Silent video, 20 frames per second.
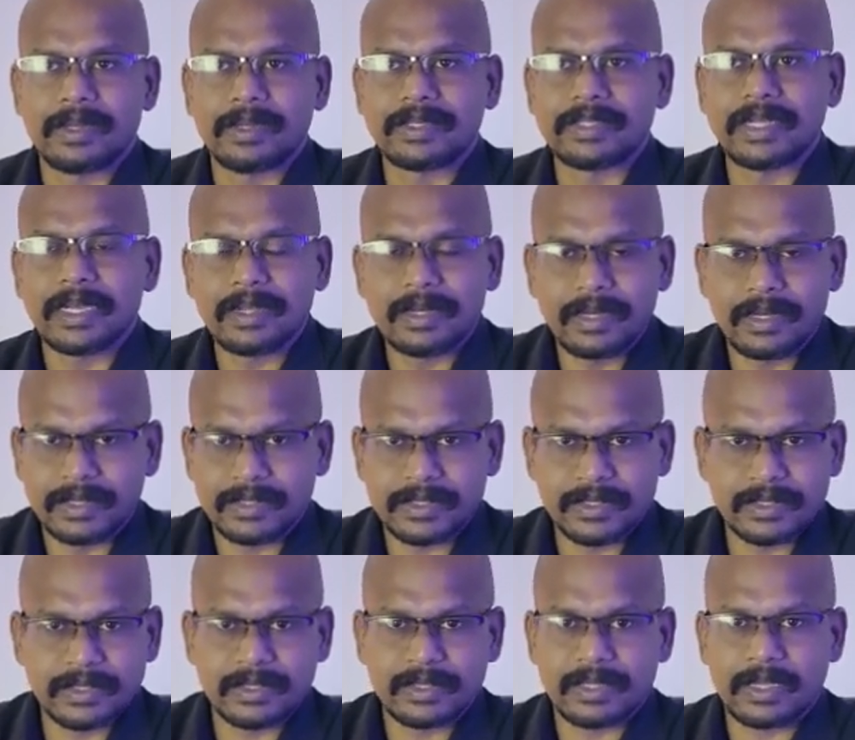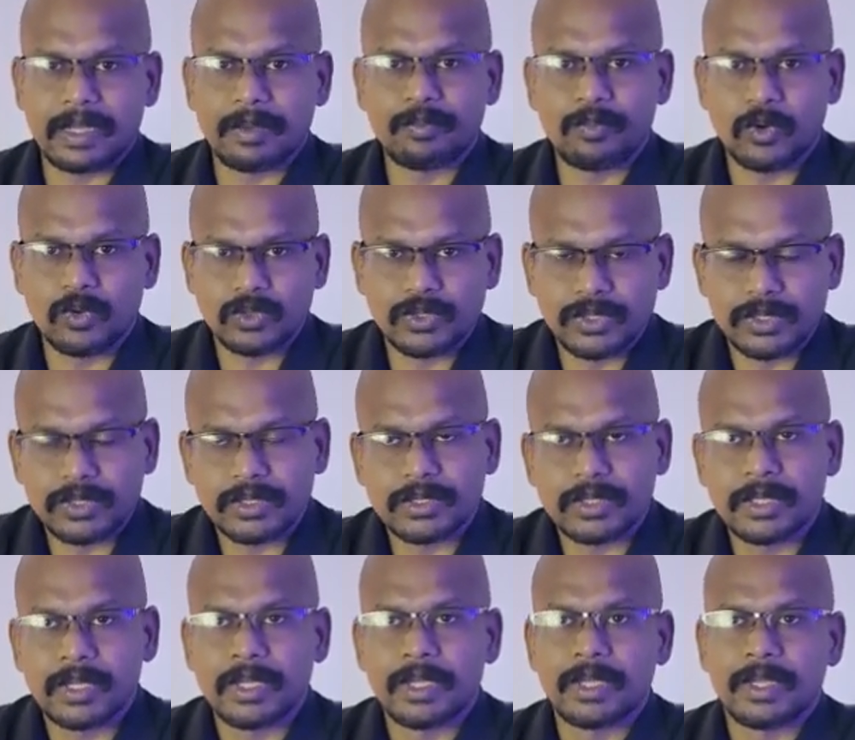techniques, approaches.
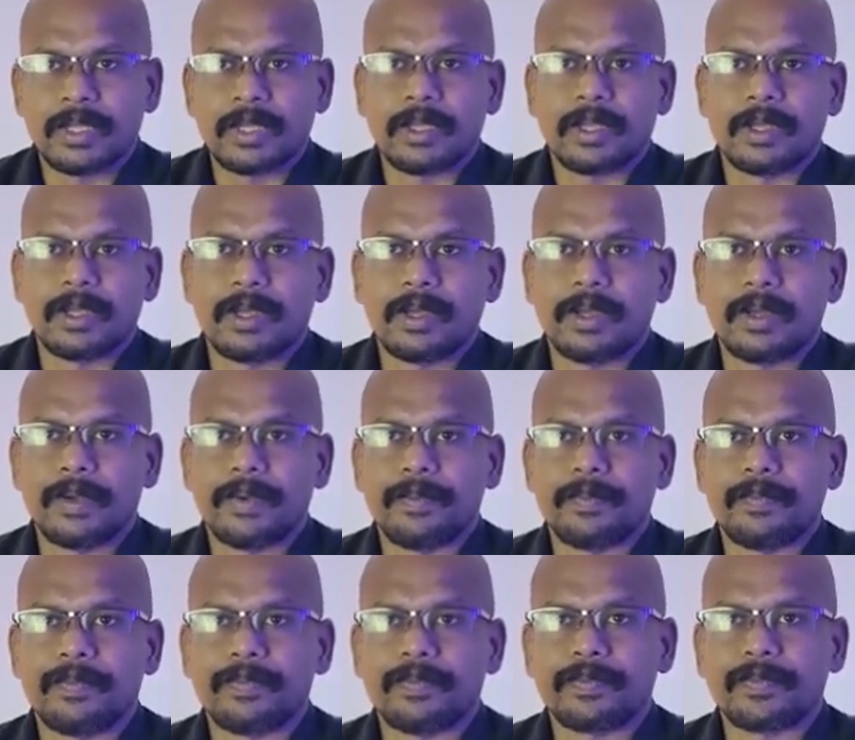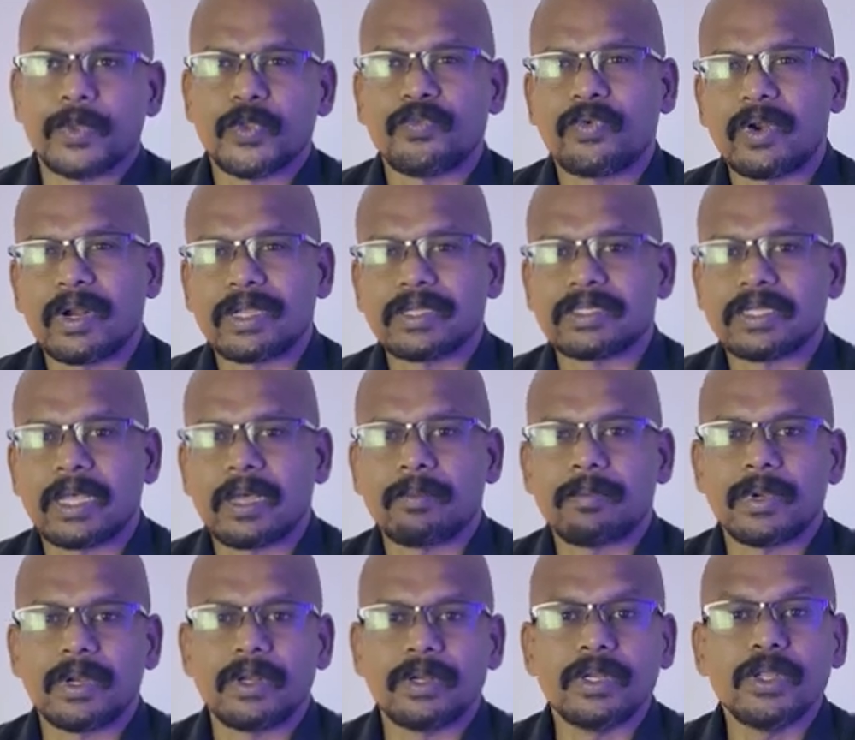For
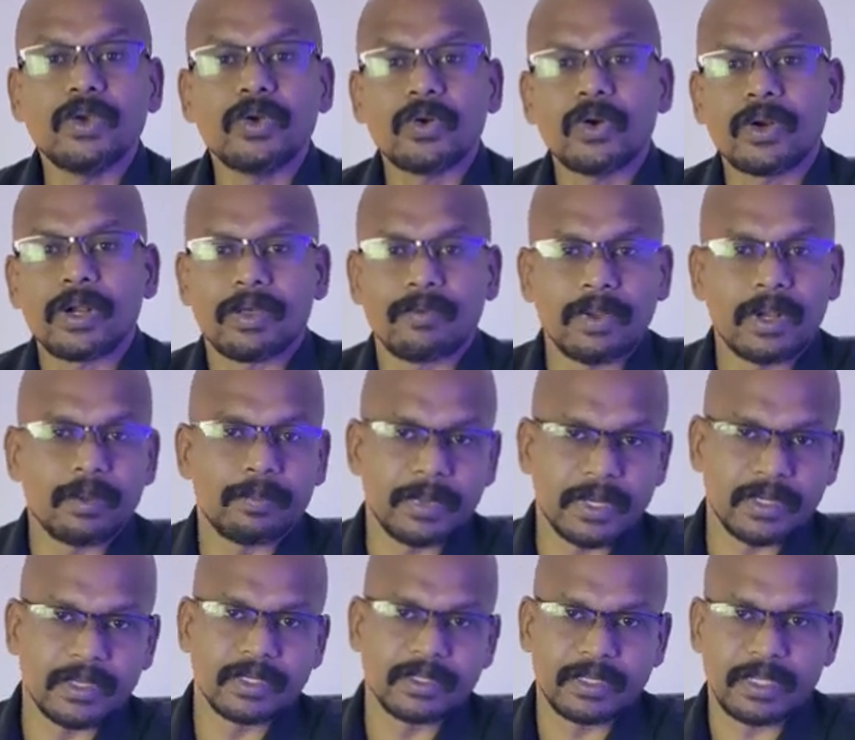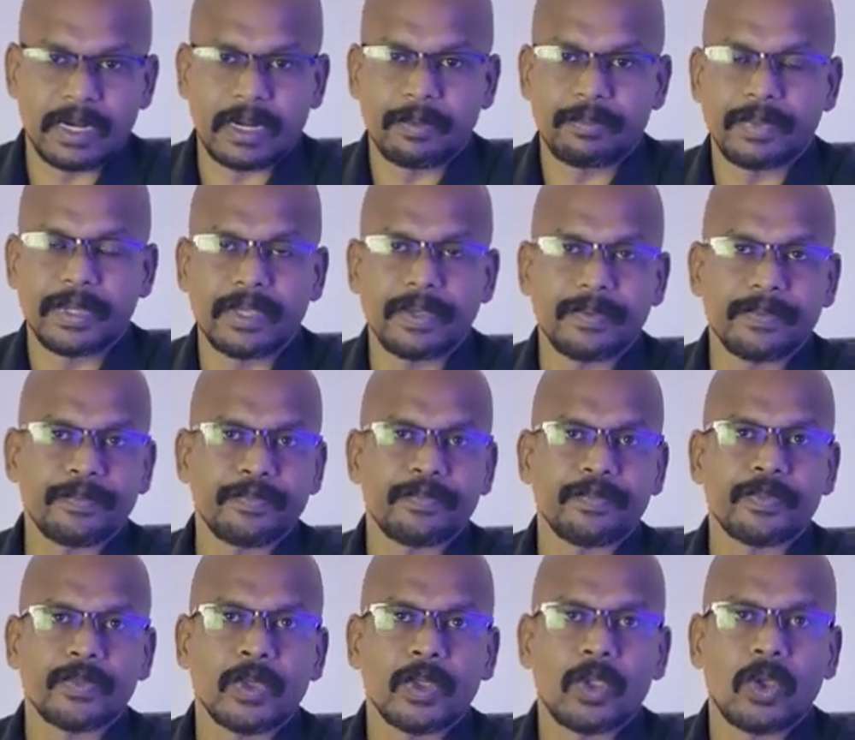example, neurodevelopmental therapy,
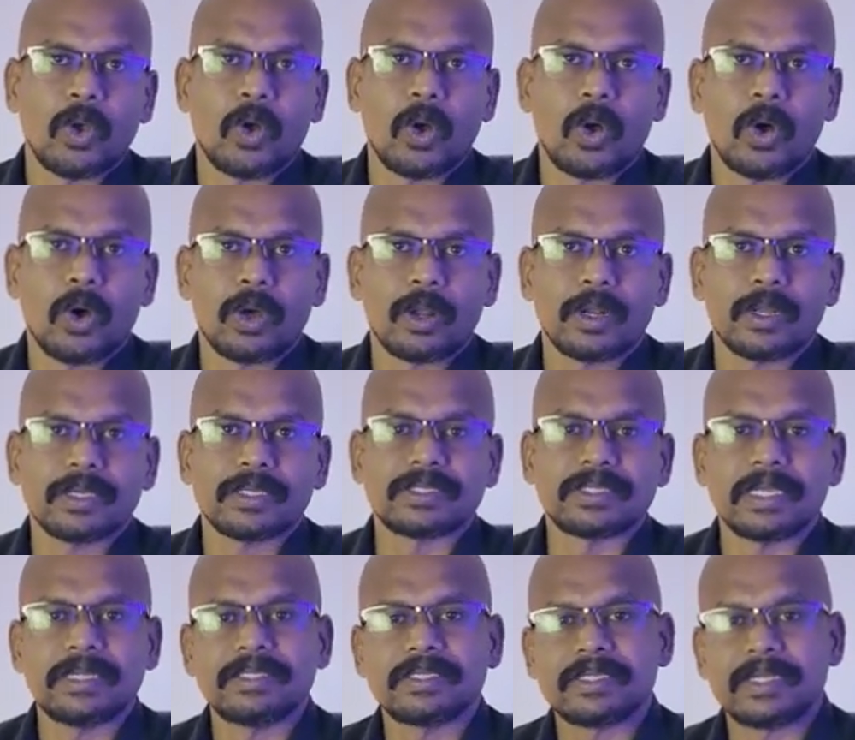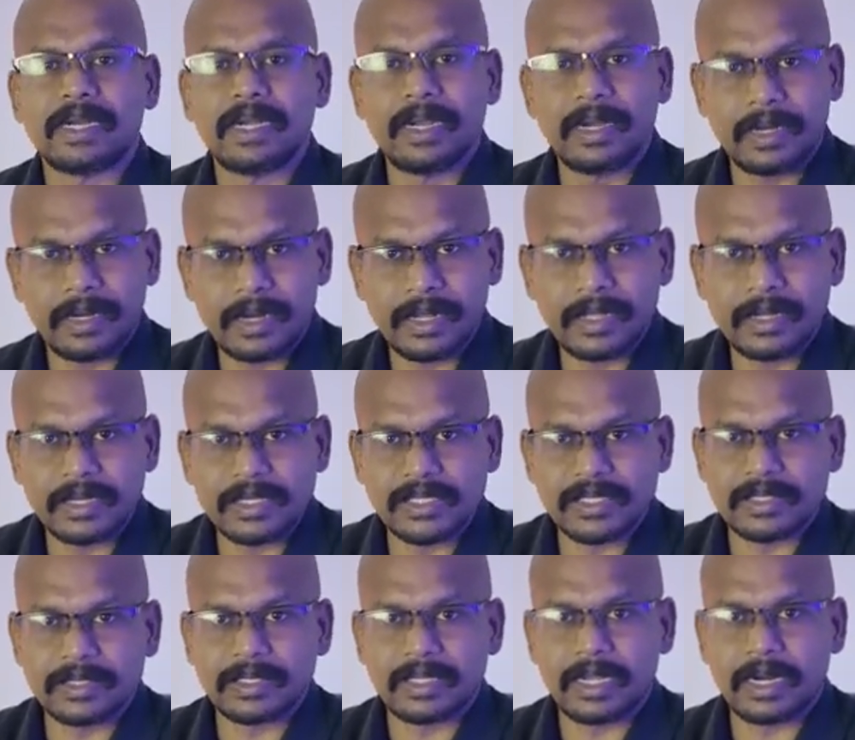or a sensory
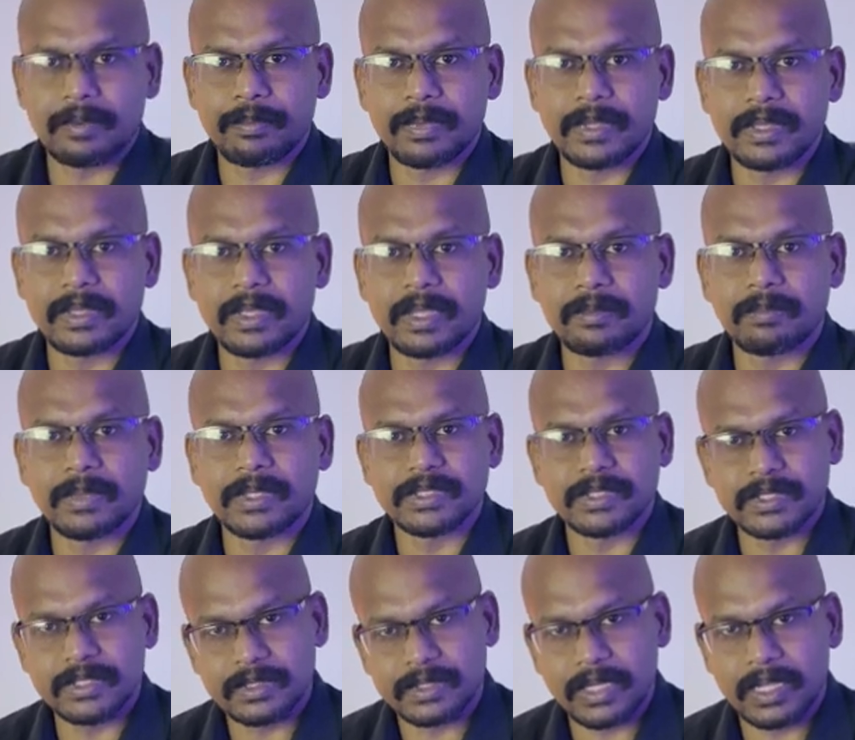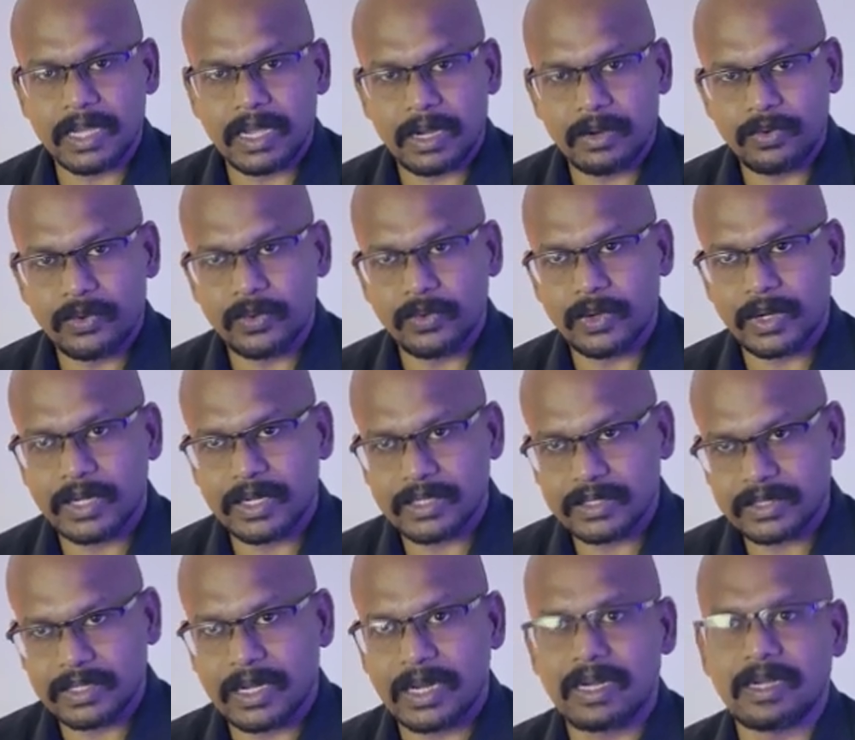integration therapy. That means they have to
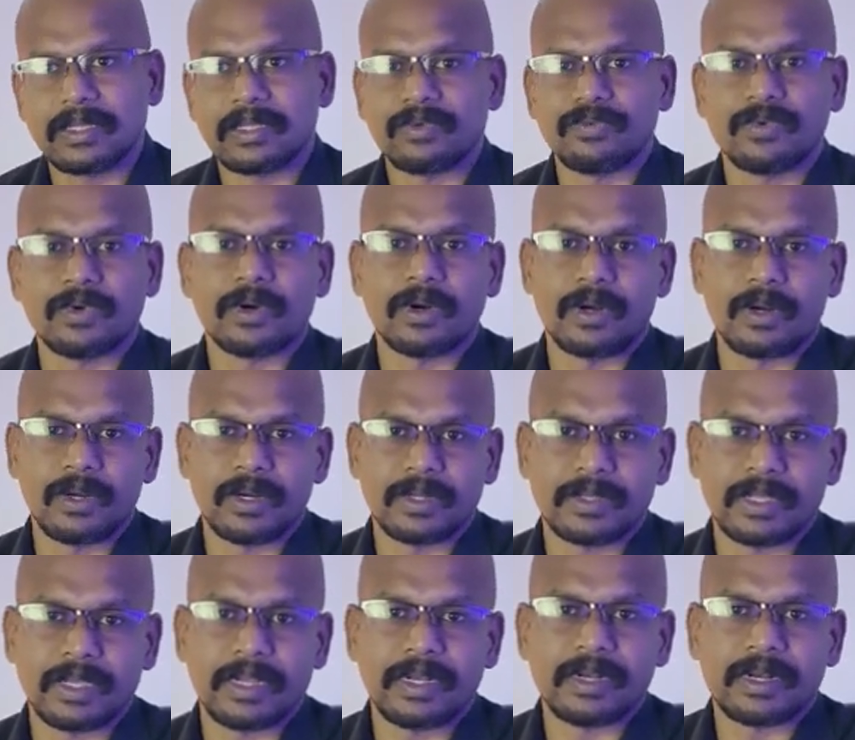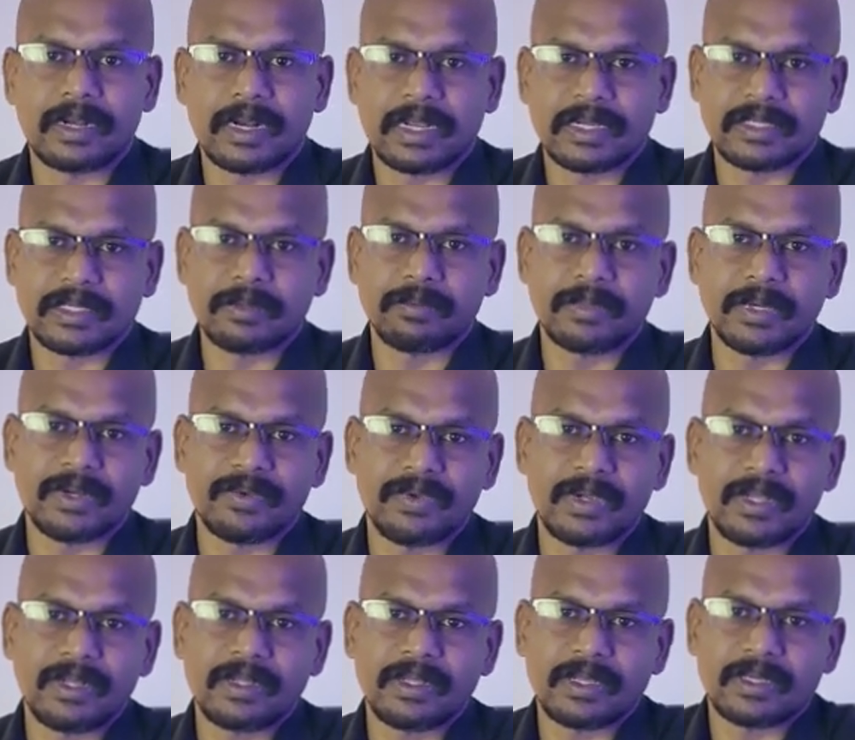understand the world, the interaction
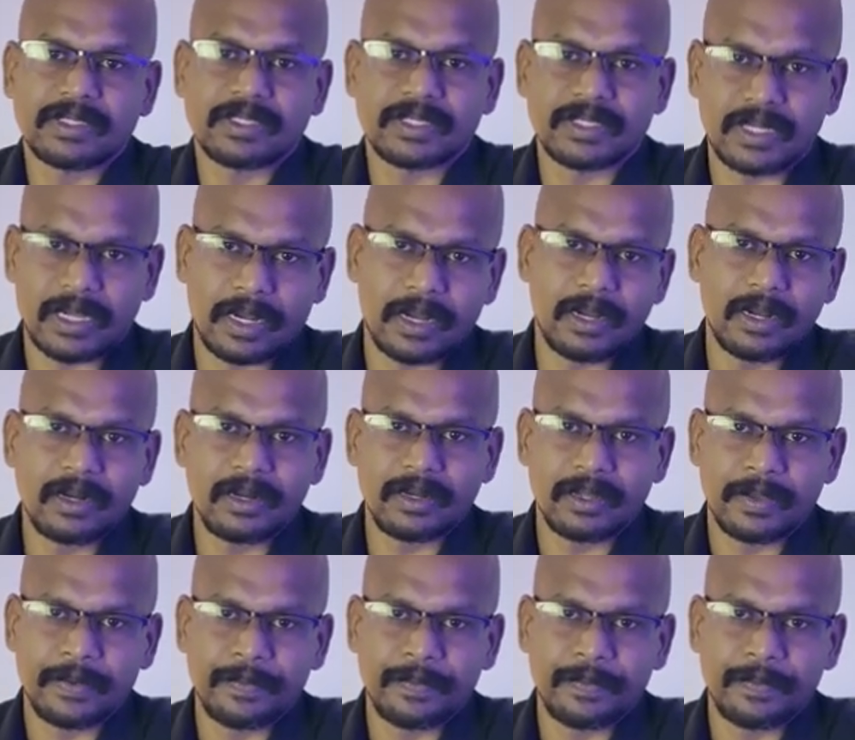between the child